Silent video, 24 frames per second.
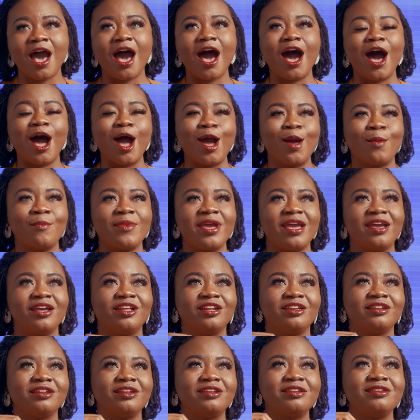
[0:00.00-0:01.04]

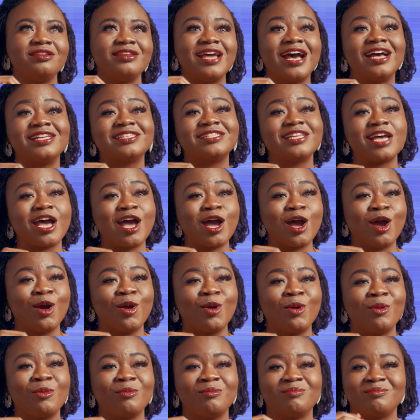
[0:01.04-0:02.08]
And that's
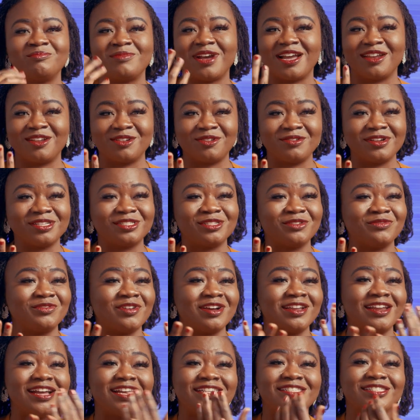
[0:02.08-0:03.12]
how, by the grace of
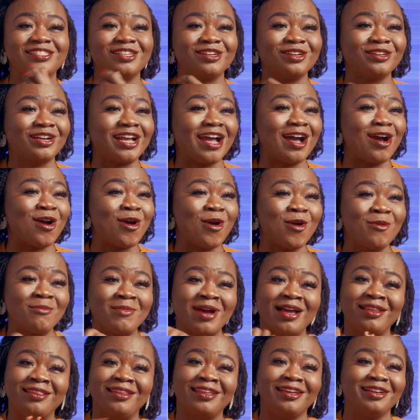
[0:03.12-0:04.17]
God, I still got all
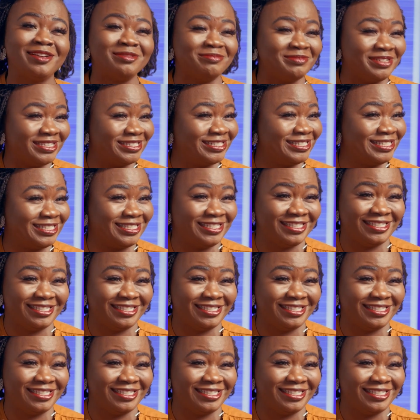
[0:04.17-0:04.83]
my ligaments